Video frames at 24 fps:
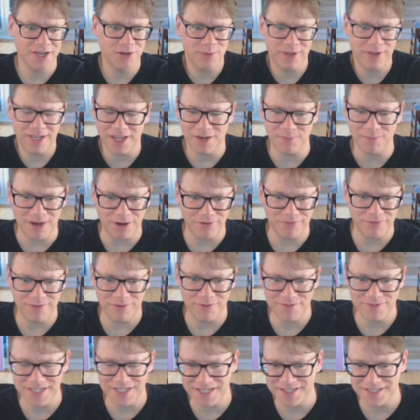We get about
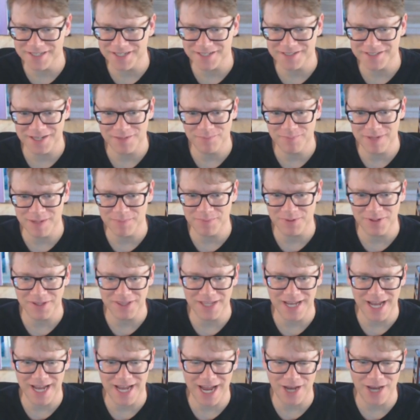15, 16 people in
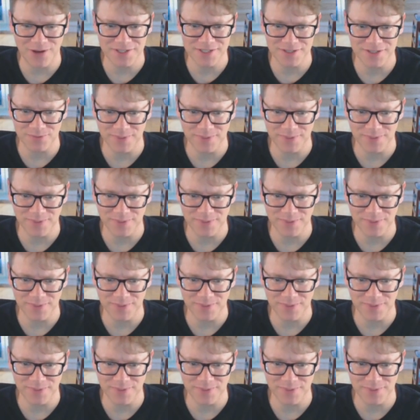the house,